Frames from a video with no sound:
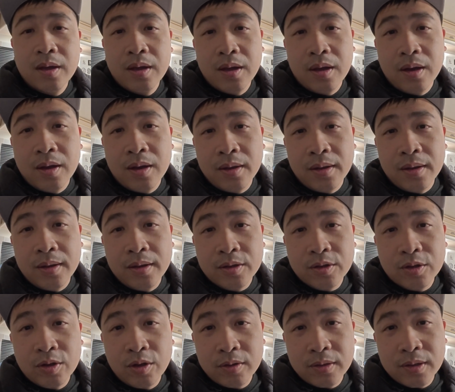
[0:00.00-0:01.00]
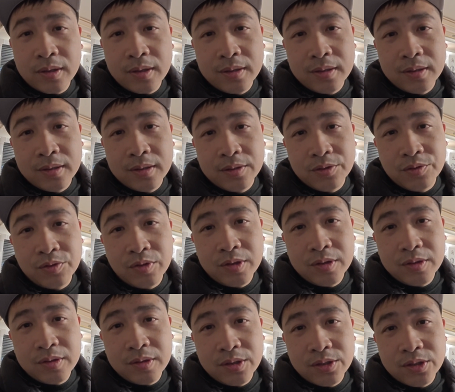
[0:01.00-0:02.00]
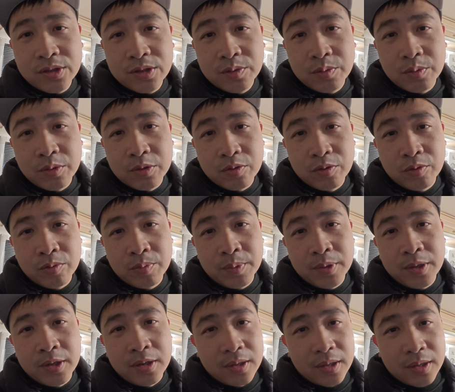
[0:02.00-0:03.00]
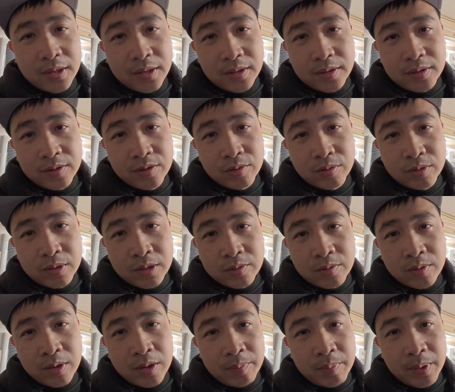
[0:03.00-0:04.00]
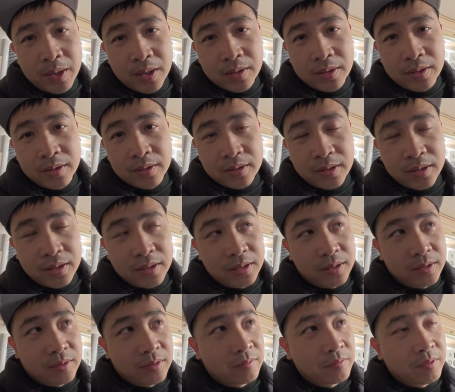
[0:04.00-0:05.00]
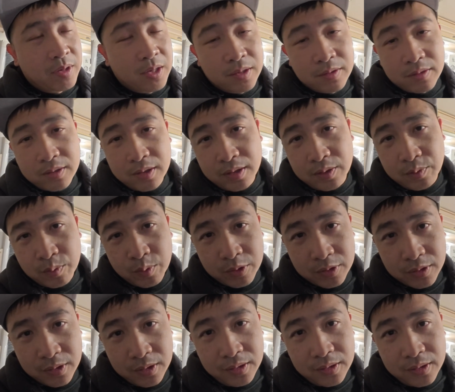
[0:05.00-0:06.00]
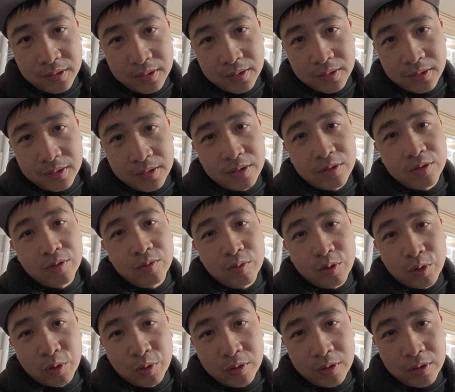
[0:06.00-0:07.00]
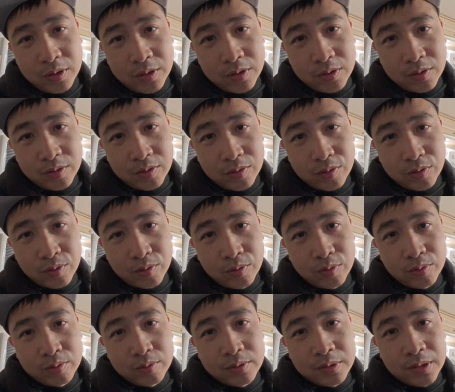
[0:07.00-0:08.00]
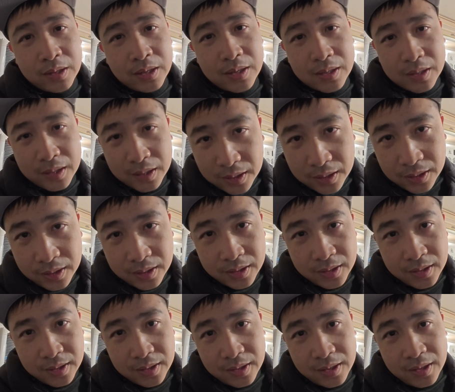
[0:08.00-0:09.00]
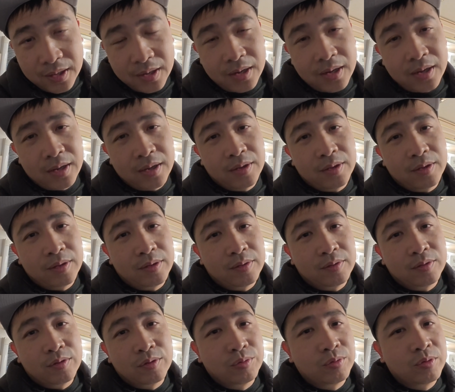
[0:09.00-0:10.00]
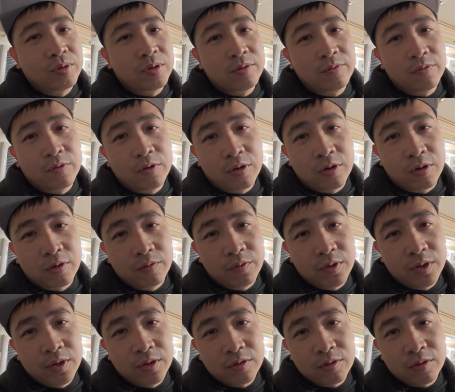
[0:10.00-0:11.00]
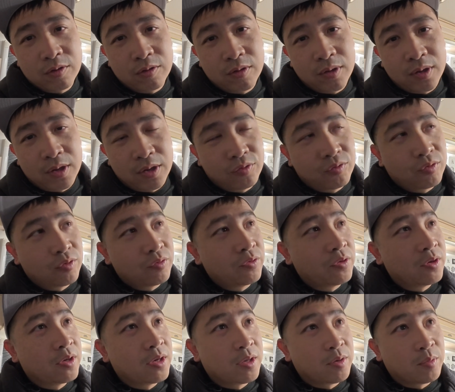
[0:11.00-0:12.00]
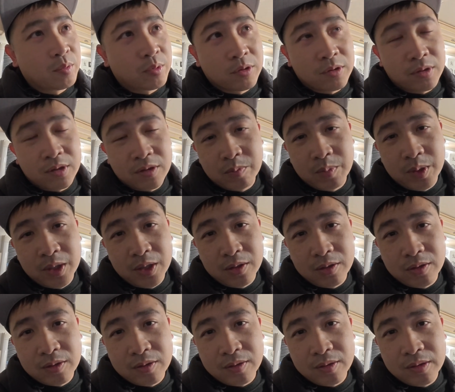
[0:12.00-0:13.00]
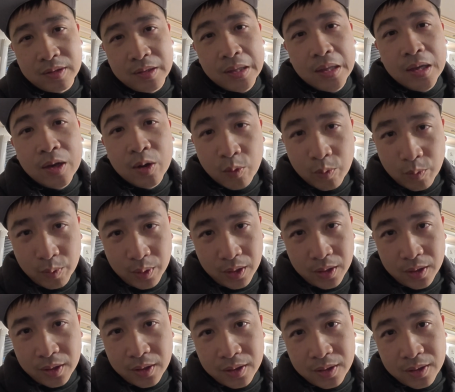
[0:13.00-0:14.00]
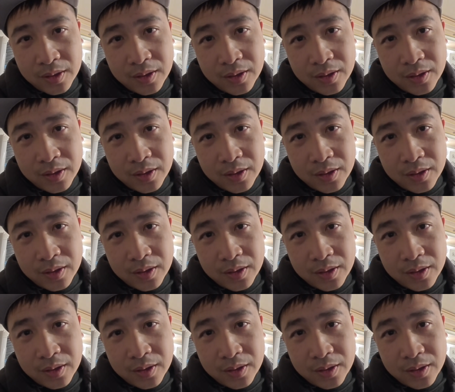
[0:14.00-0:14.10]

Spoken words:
I thought that the train station was open at night, so that's why I parked near there, and I realized that it wasn't. There's no toilet, so luckily I googled for a convenience store and I drove here and it was 6 minutes away,